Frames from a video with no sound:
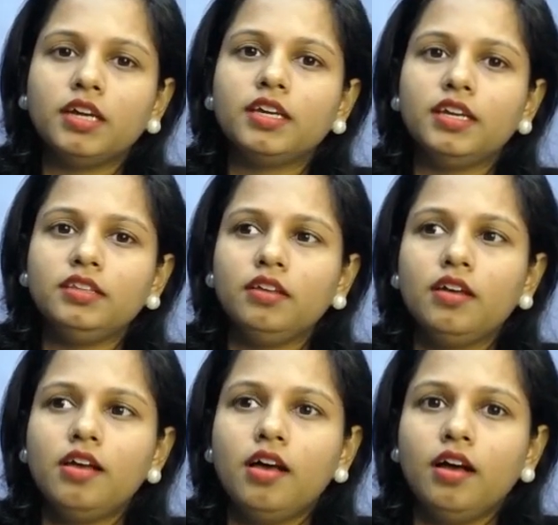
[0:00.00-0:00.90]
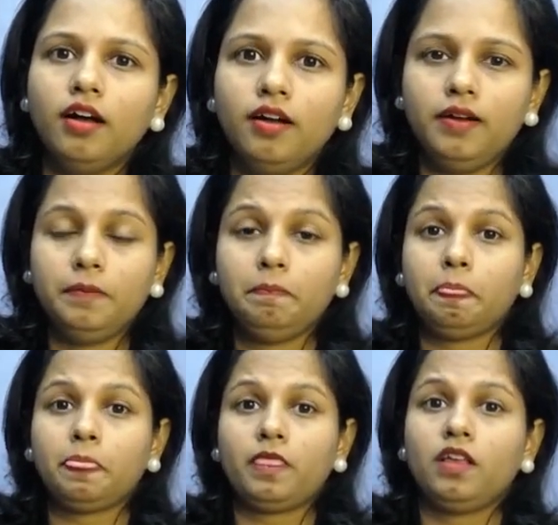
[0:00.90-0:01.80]
again, Uh,
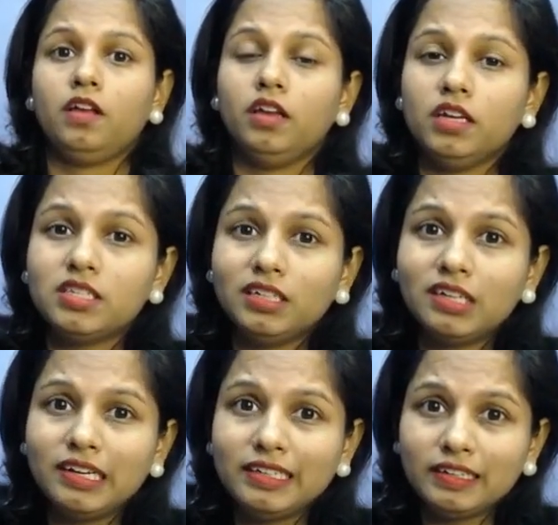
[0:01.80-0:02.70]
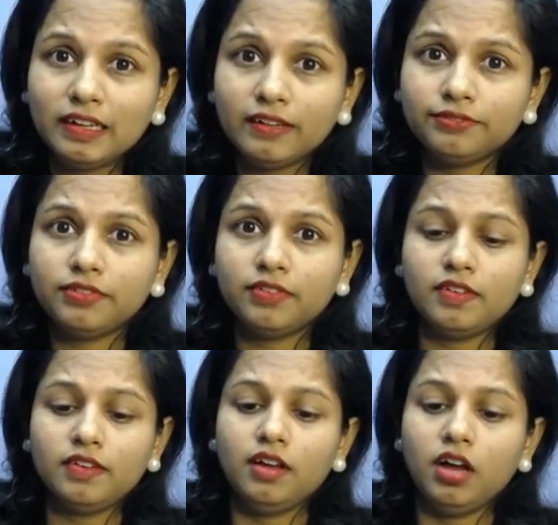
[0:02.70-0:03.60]
is it clean enough?
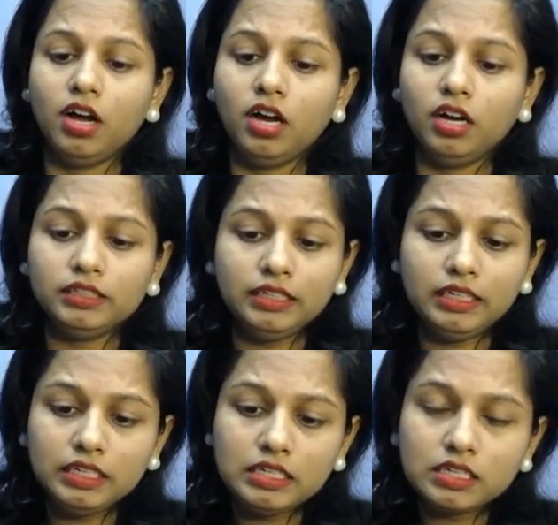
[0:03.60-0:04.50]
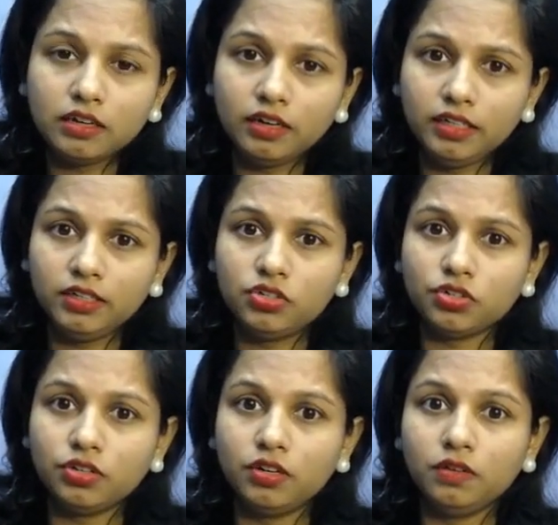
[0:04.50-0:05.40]
Uh, is it
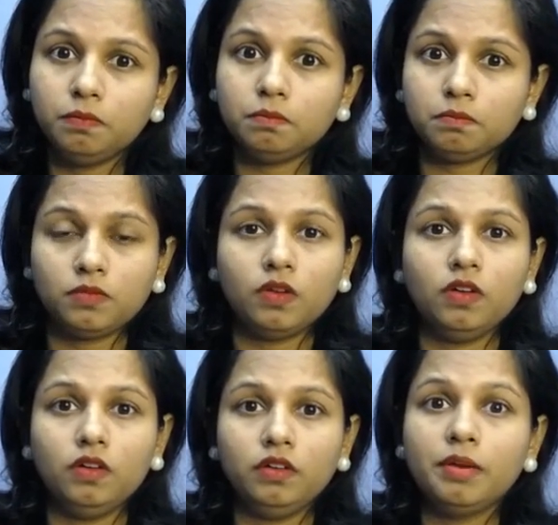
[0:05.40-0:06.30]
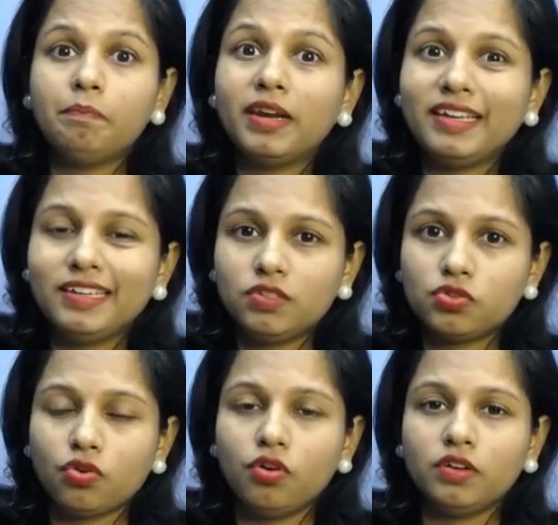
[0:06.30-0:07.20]
uh, uh,
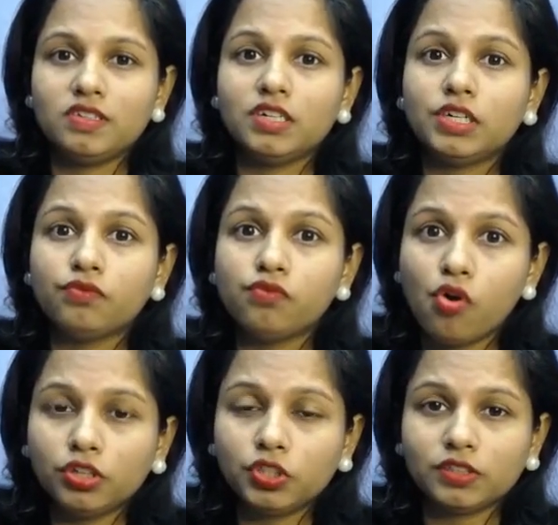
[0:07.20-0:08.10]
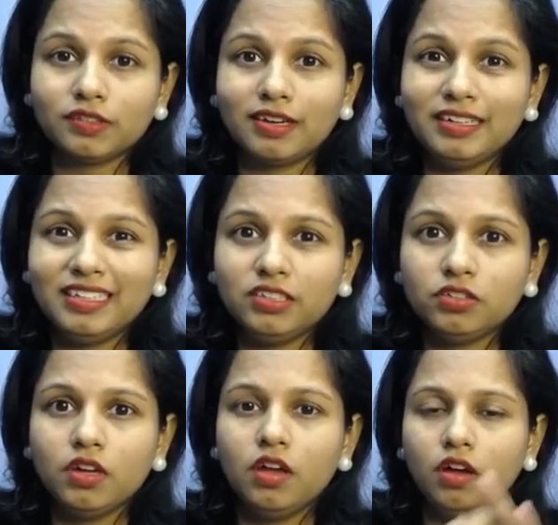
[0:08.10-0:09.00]
replaced, or is it washed, cleaned,
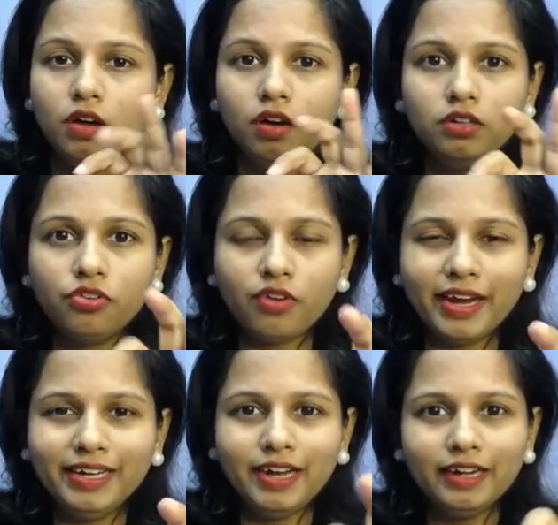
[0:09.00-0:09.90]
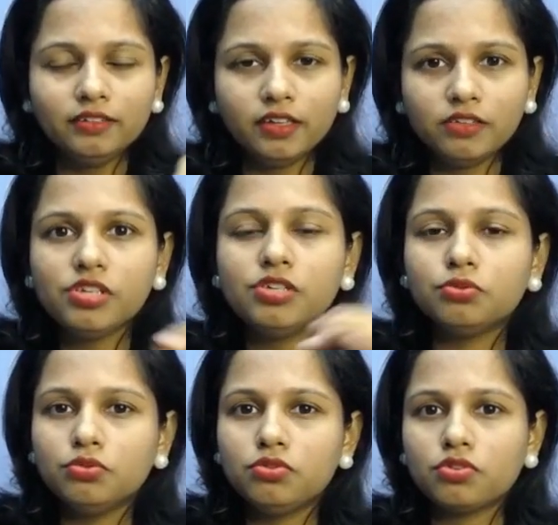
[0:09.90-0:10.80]
uh, dried and then
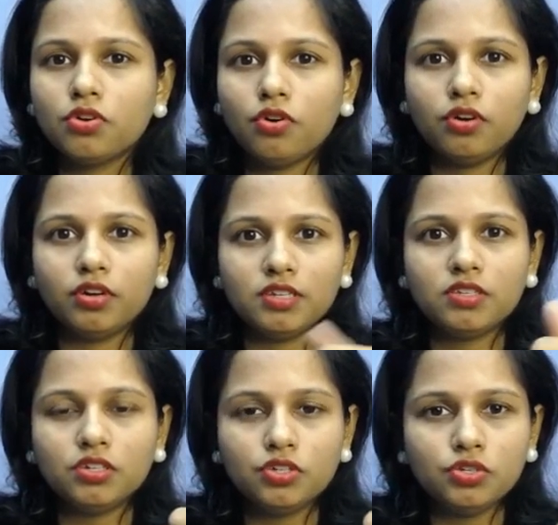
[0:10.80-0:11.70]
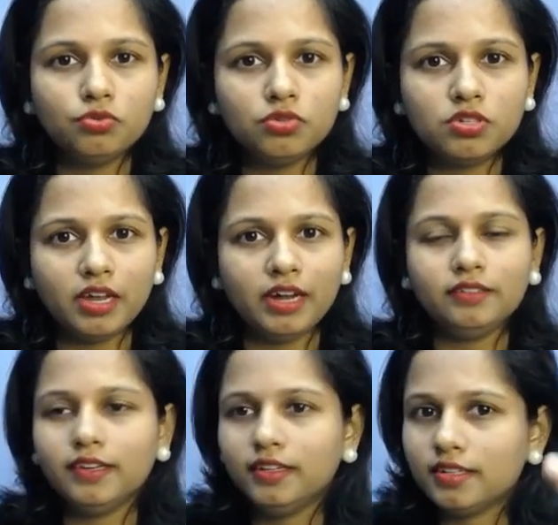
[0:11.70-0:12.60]
reused? Or is it used
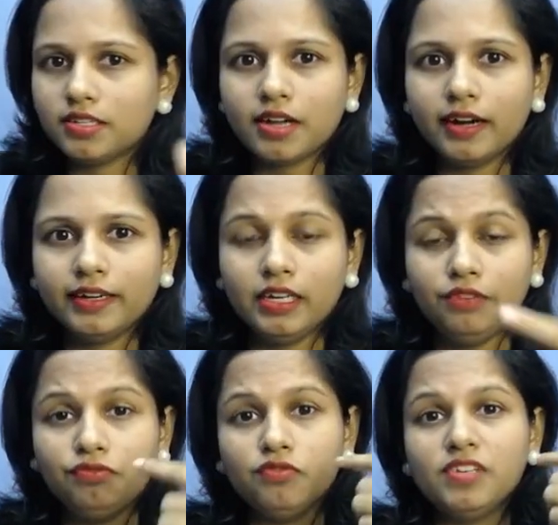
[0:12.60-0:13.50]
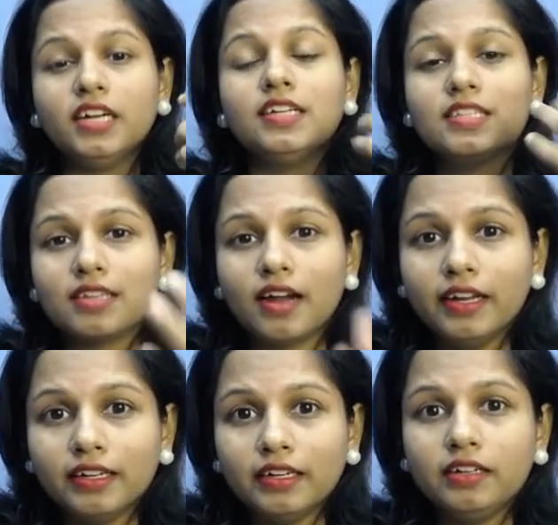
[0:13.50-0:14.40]
and then discarded? If we are
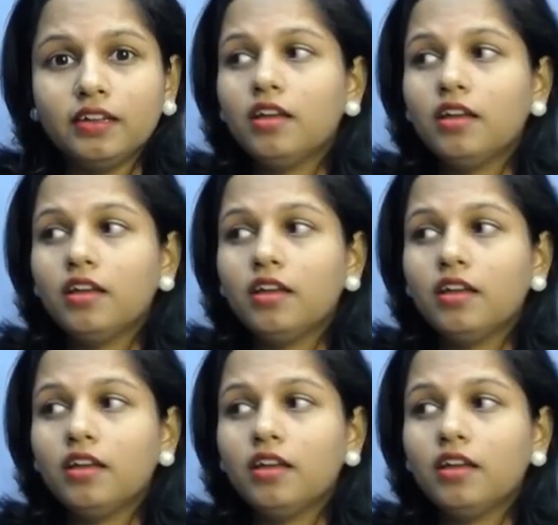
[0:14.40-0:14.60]
discarding it,